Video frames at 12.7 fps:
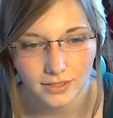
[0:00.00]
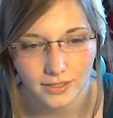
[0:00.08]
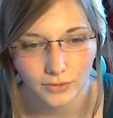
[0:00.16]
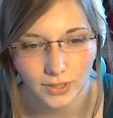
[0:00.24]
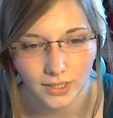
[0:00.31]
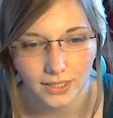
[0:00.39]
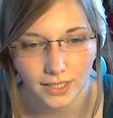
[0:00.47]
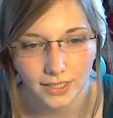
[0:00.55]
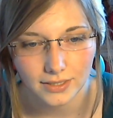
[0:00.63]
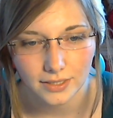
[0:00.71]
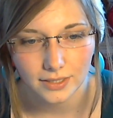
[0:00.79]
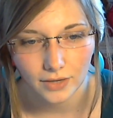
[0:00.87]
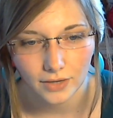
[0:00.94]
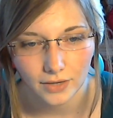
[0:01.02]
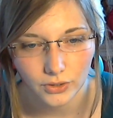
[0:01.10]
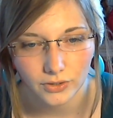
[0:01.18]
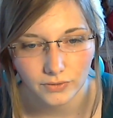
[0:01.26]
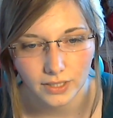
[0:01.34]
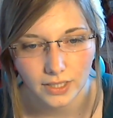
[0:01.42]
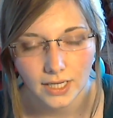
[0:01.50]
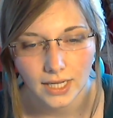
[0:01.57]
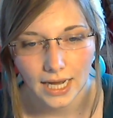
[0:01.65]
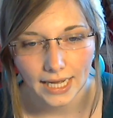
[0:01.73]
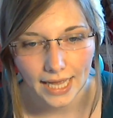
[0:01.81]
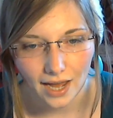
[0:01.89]
I really liked it. Have you heard of it?
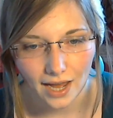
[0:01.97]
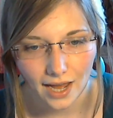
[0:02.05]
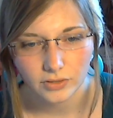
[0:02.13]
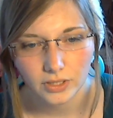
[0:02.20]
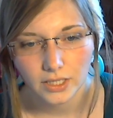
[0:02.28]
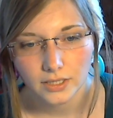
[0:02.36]
I have.